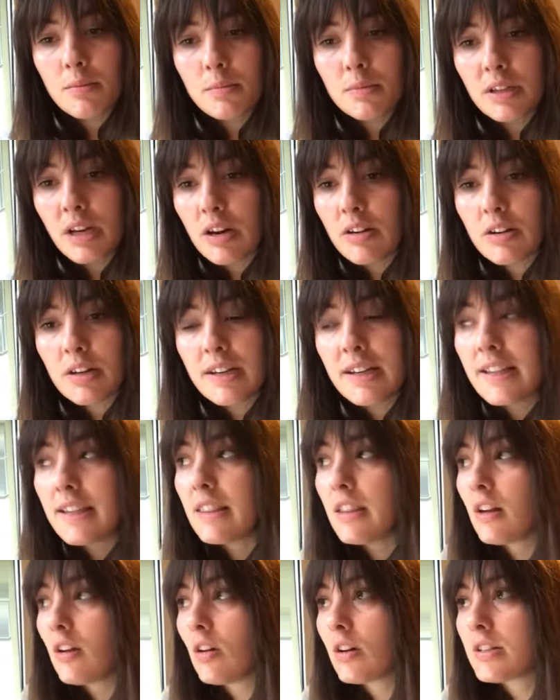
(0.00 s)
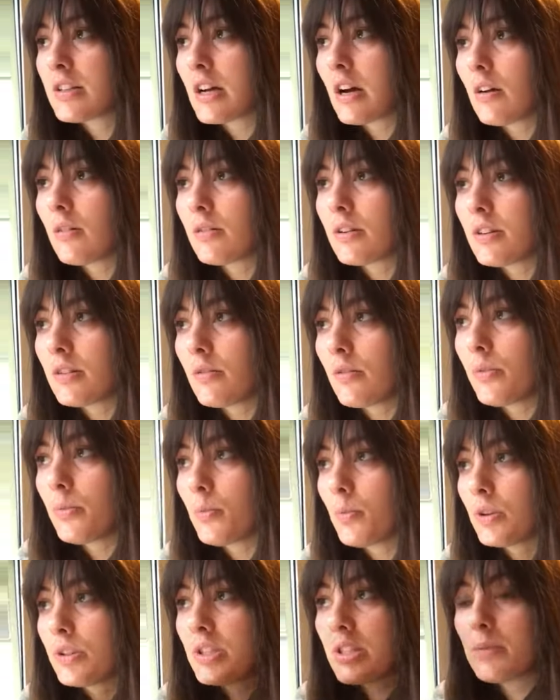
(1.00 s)
Currently, the lockdown
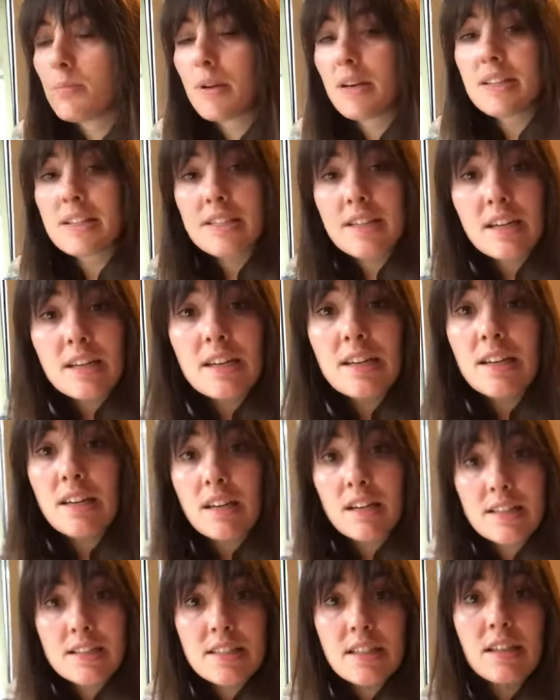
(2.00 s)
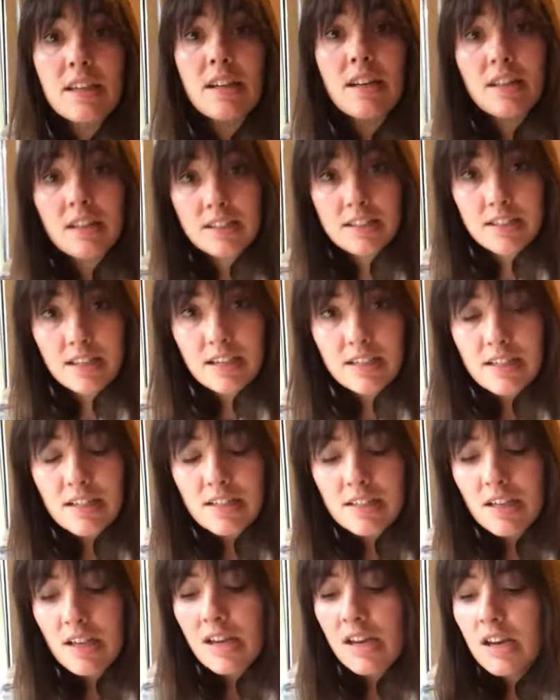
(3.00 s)
will just be extended and extended,
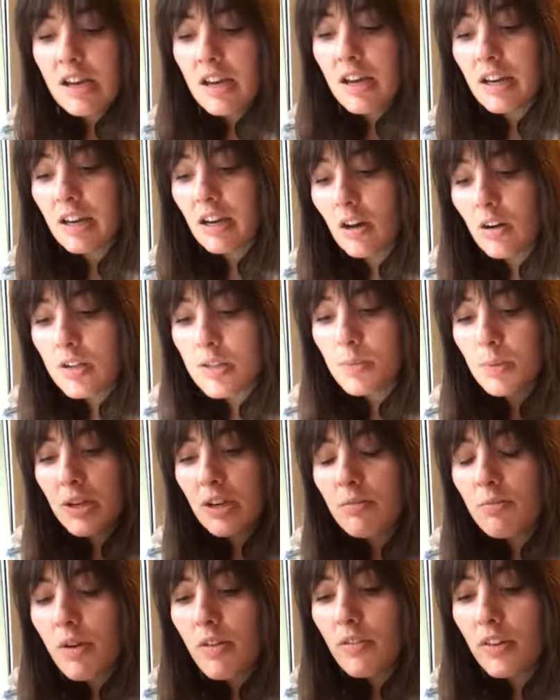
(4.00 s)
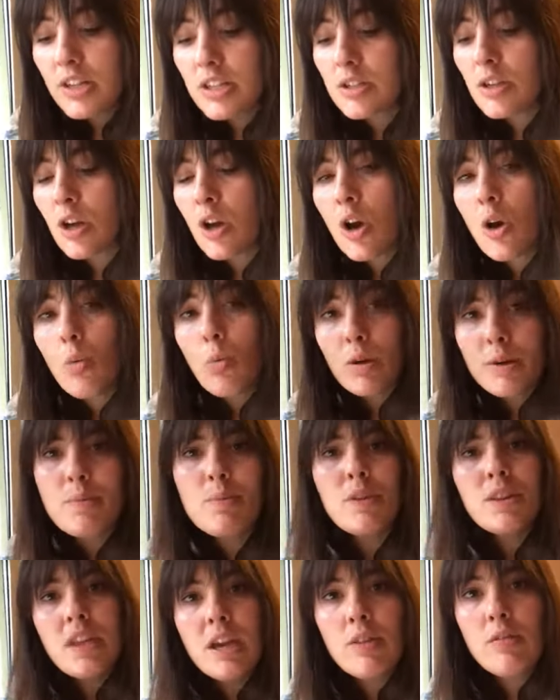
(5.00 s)
extended. And I asked many of my friends, what
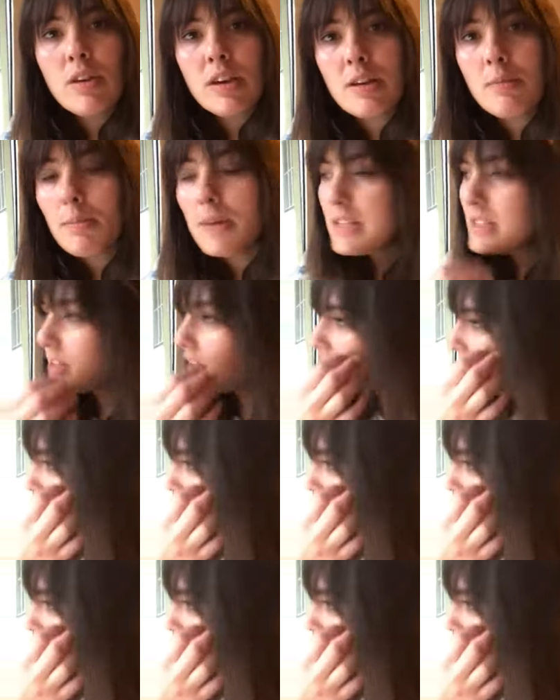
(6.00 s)
would they recommend South